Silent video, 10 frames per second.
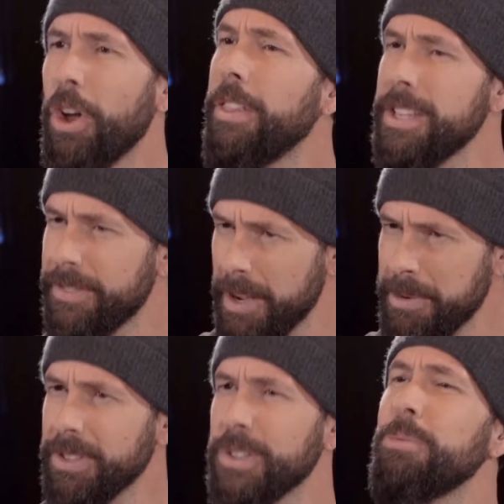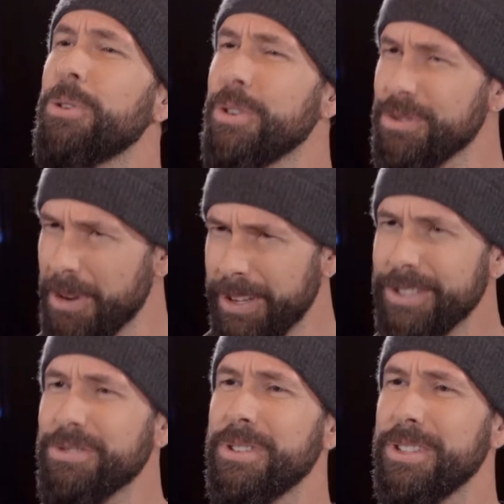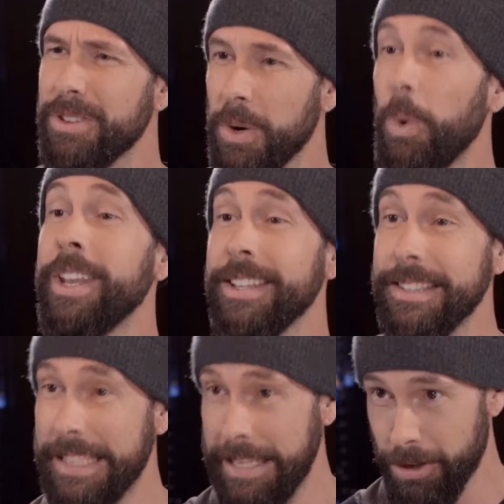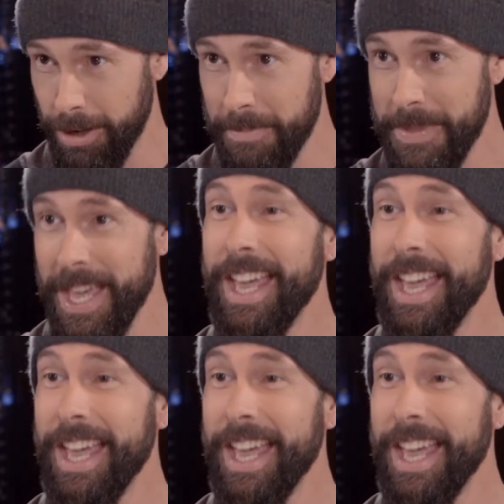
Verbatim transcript: all these famous explorers throughout history start wanting to date her.